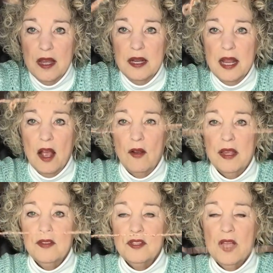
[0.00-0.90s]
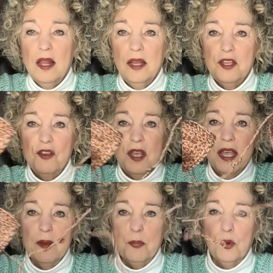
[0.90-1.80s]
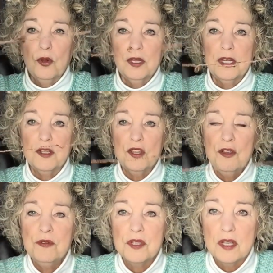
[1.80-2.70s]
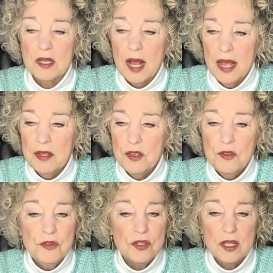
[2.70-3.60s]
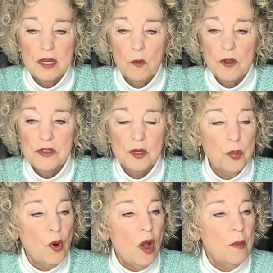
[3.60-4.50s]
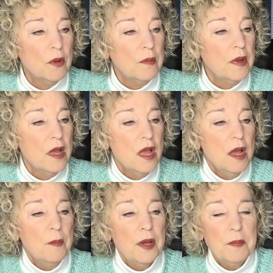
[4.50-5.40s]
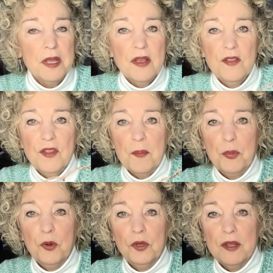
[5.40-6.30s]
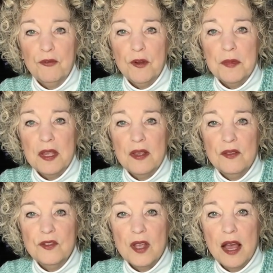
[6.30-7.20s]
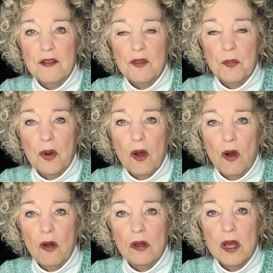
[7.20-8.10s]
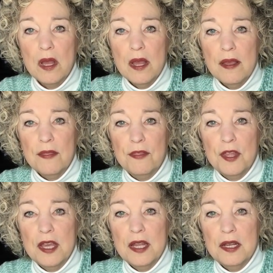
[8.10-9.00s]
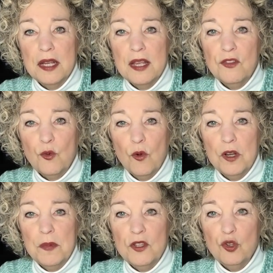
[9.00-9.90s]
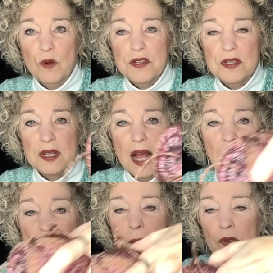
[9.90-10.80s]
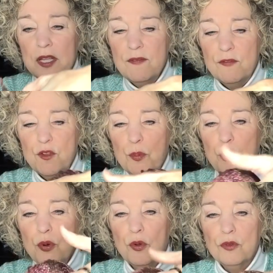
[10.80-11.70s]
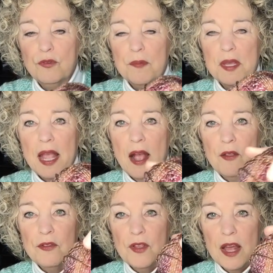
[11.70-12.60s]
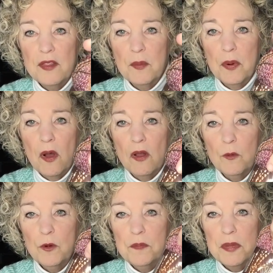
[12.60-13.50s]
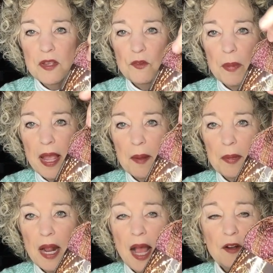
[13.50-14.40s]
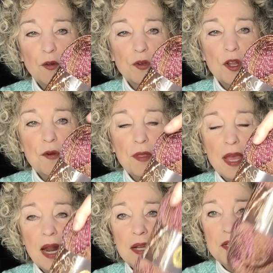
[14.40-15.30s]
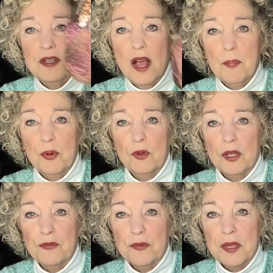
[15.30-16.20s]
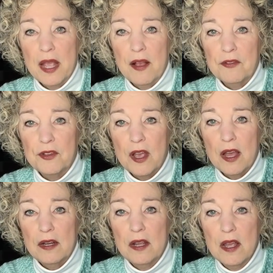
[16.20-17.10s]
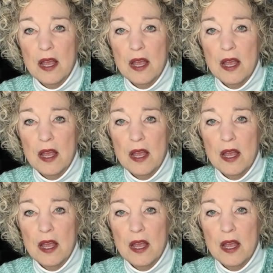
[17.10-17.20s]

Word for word: Now, it's not like you can't pull it and use it. I used it, it wasn't a problem. But because I'm pulling from the inside of the ball, then it's going to be twisted. I believe if you pulled from the outside of the ball, it wouldn't be as bad, but I don't know that. I did not pull it from the outside.